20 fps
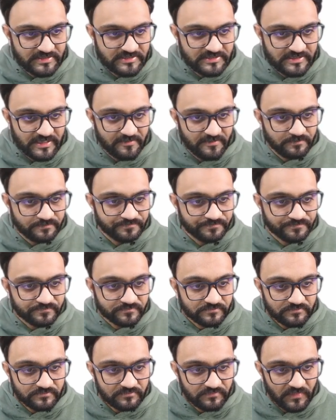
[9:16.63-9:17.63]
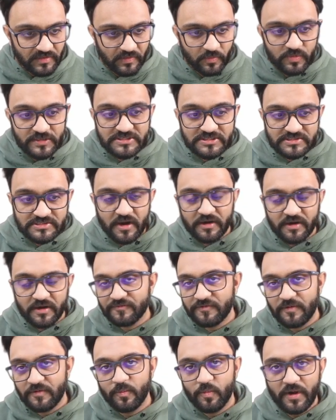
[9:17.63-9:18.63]
say, we start
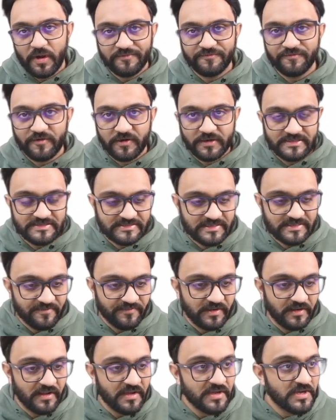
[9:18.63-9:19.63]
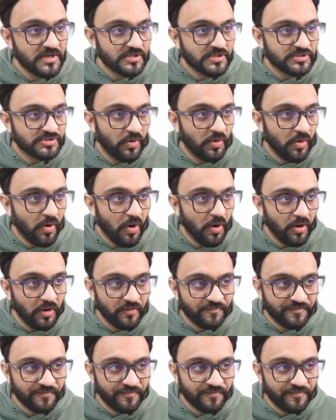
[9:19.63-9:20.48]
from 147 so all of